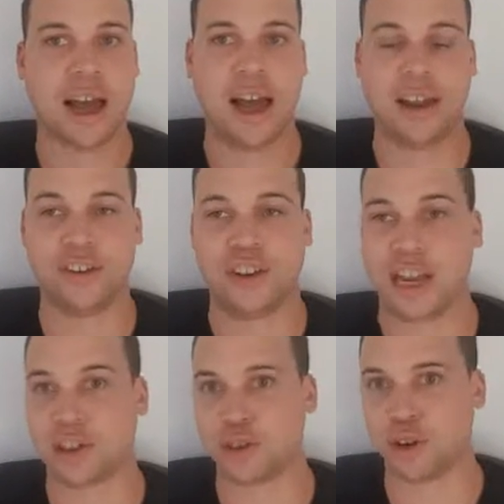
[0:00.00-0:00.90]
and she
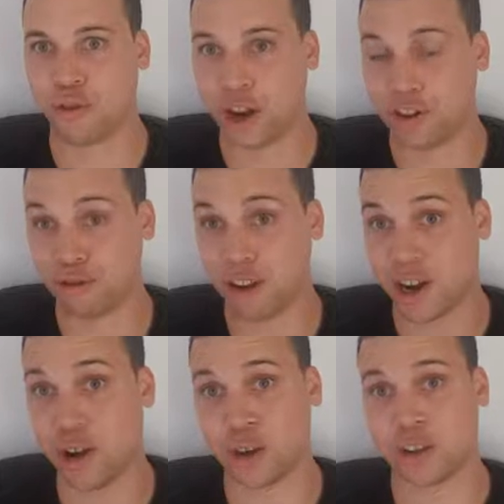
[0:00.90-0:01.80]
had a songwriting
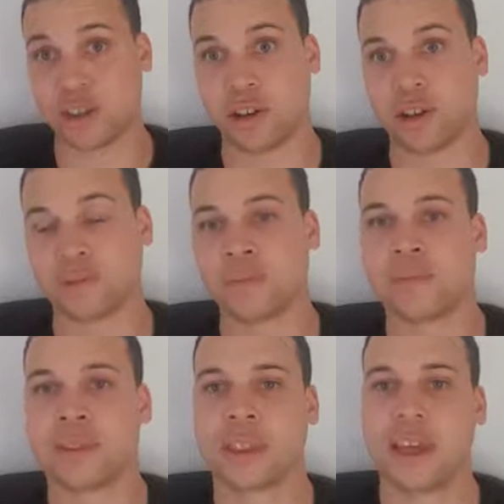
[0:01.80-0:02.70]
credit on the song,
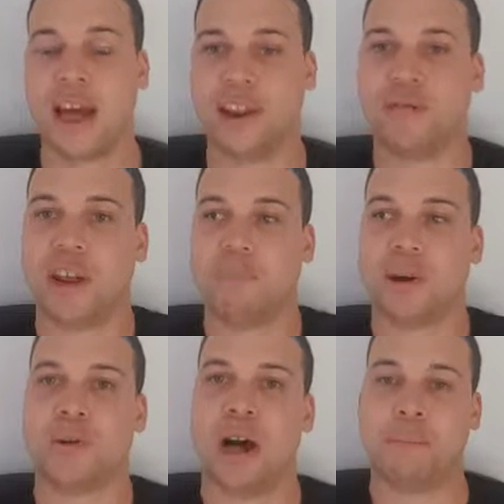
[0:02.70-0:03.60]
and it really
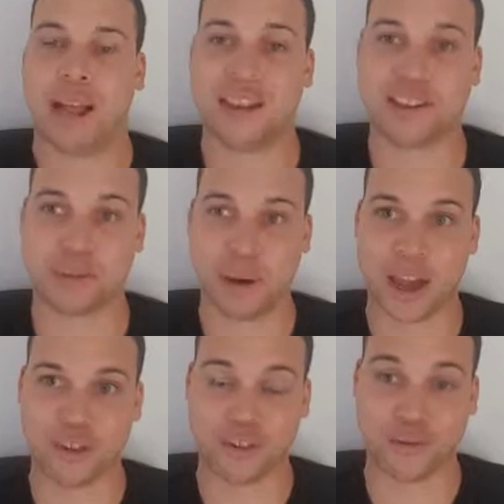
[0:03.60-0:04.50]
built up
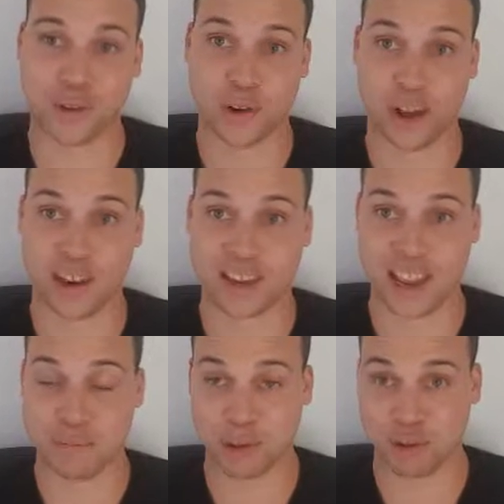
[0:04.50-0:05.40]
anticipation for her
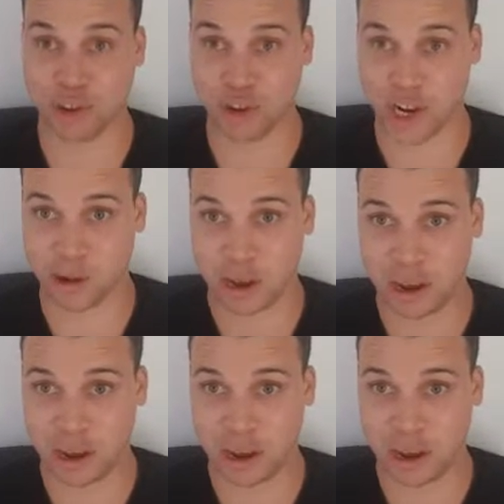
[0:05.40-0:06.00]
debut studio